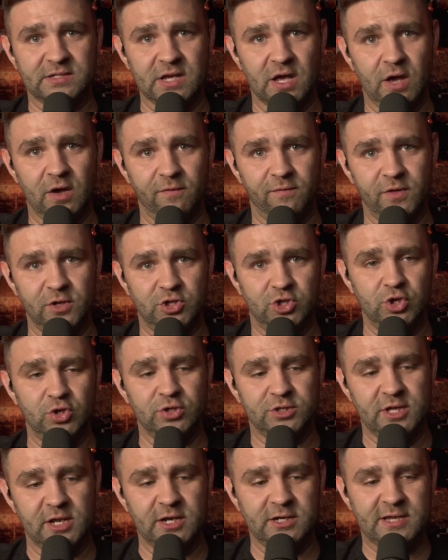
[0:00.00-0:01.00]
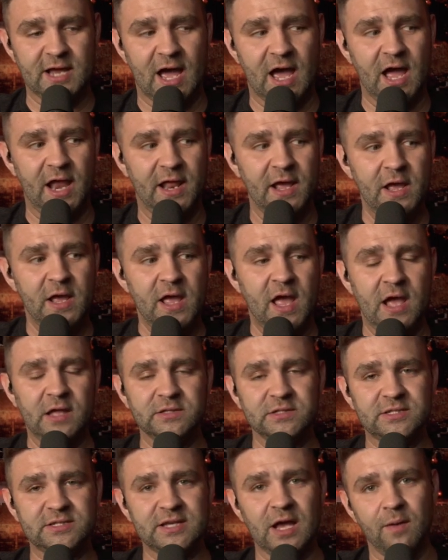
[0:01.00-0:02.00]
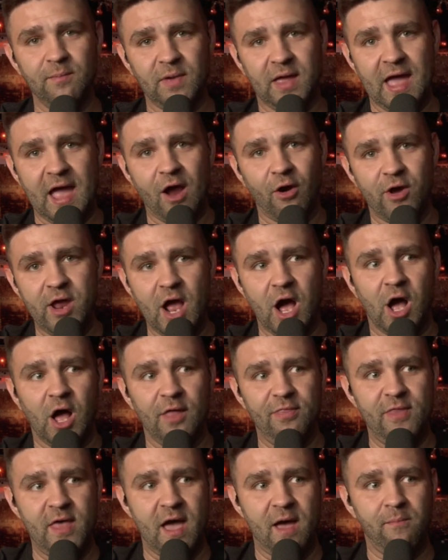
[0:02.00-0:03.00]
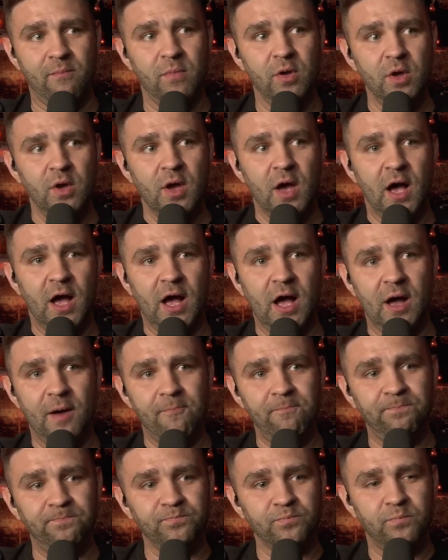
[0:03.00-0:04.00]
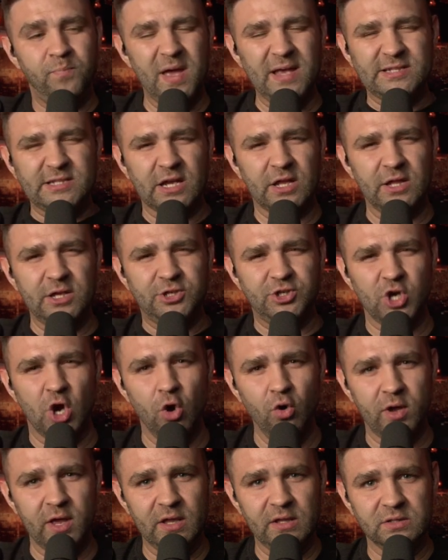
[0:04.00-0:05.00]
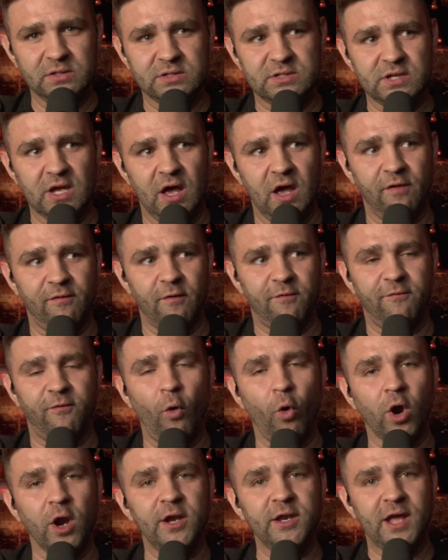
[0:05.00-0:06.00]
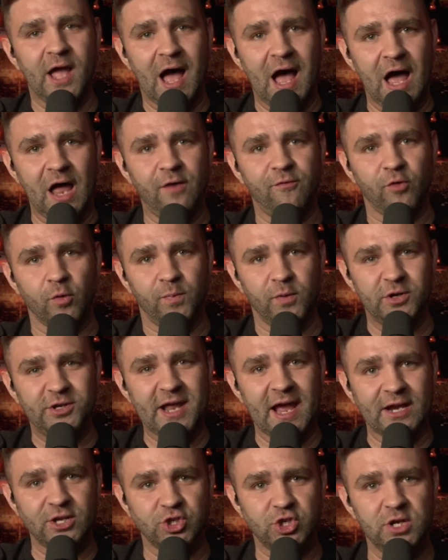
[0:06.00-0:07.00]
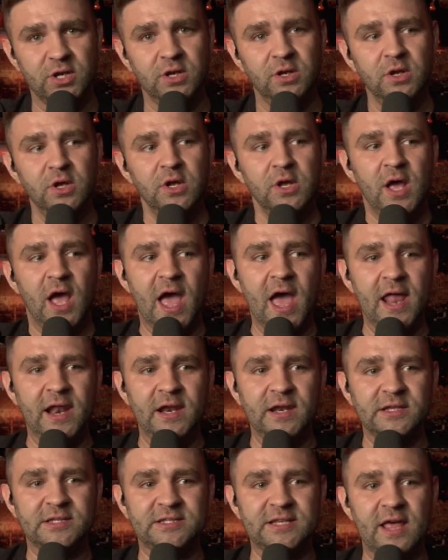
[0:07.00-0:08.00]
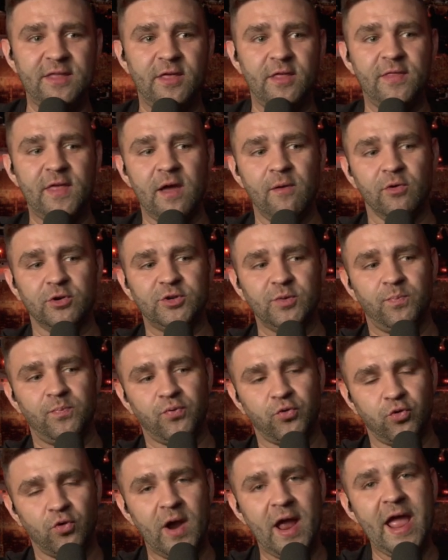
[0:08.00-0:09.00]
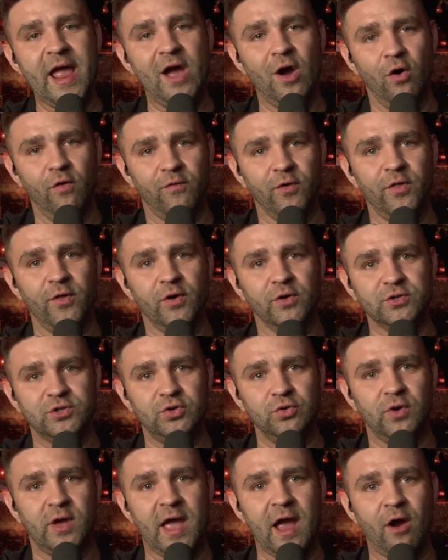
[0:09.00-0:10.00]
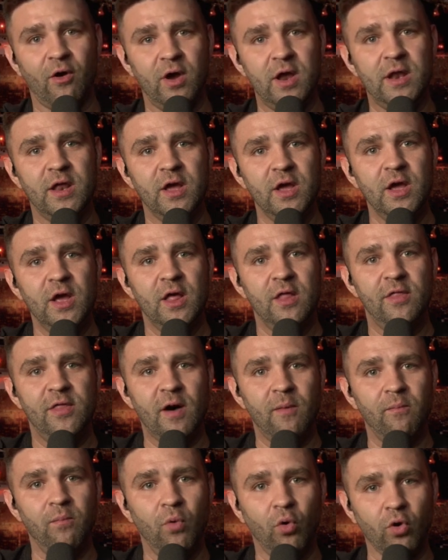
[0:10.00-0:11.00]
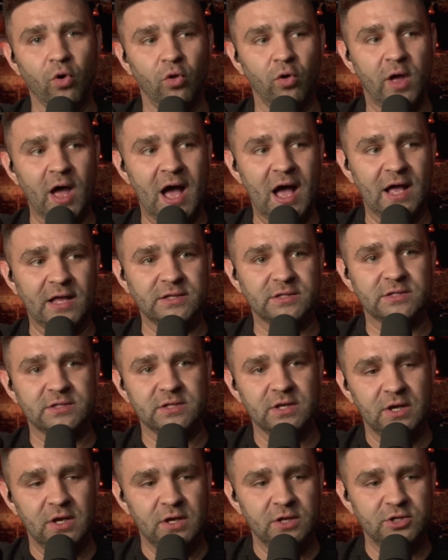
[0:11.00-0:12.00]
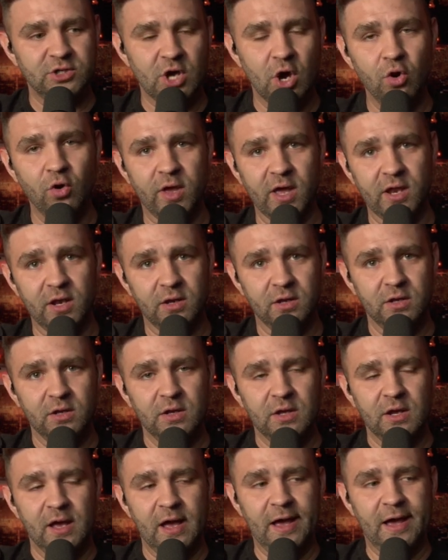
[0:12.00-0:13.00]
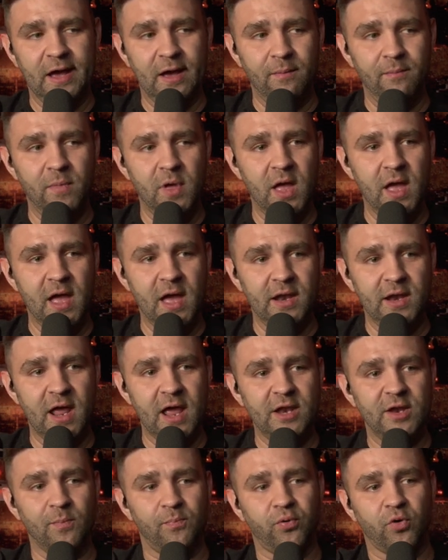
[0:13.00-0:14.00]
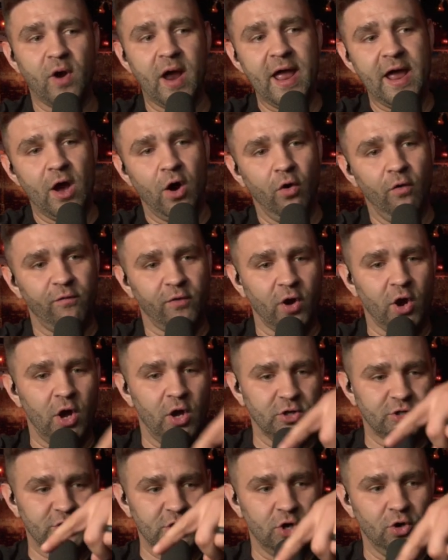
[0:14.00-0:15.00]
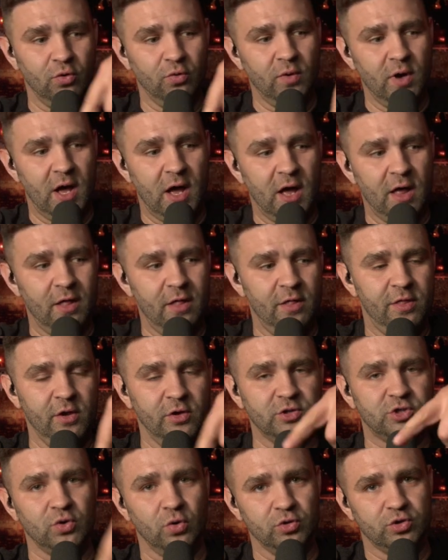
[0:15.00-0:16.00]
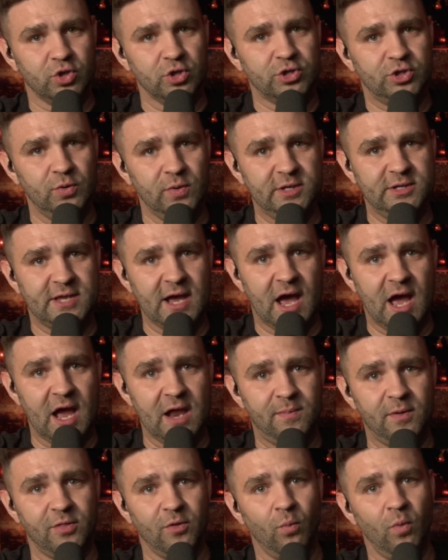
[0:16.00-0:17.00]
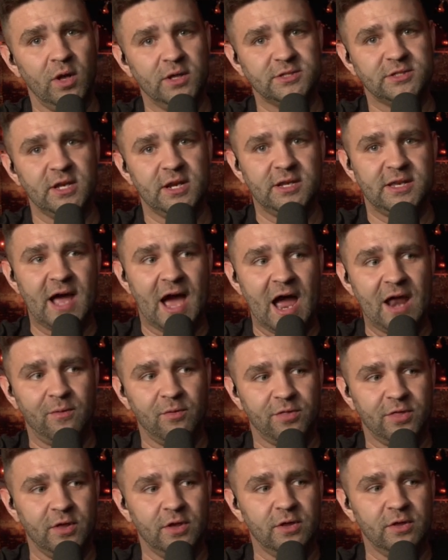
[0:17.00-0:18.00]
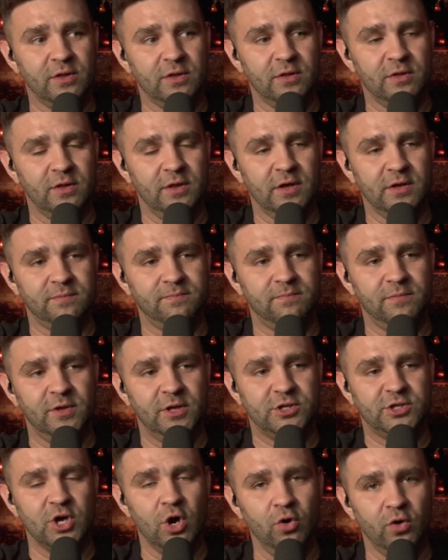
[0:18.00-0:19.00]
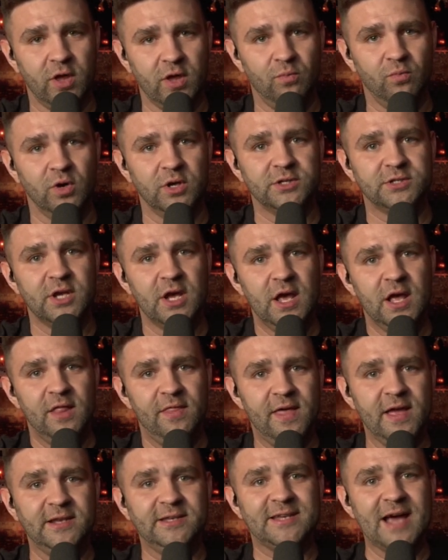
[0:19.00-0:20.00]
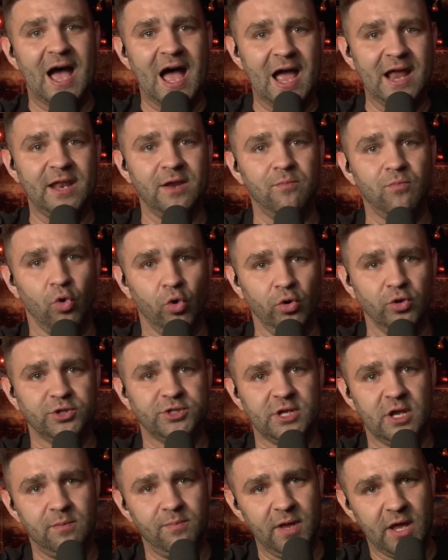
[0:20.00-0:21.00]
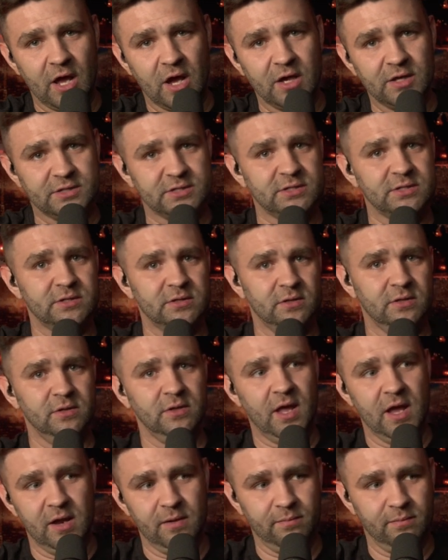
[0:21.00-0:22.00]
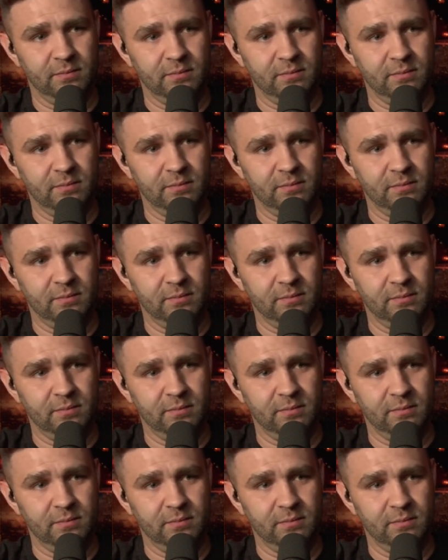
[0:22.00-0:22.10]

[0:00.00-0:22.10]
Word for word: of the Jews that had died, and some carry on them um, basically tokens of a foreign god for protection. And it is said that they were to pray over those who carried the mortal god's token. Um, and and to pray over also uh, those soldiers who had died, but the ones that had died with the the the token was they died in mortal sin because they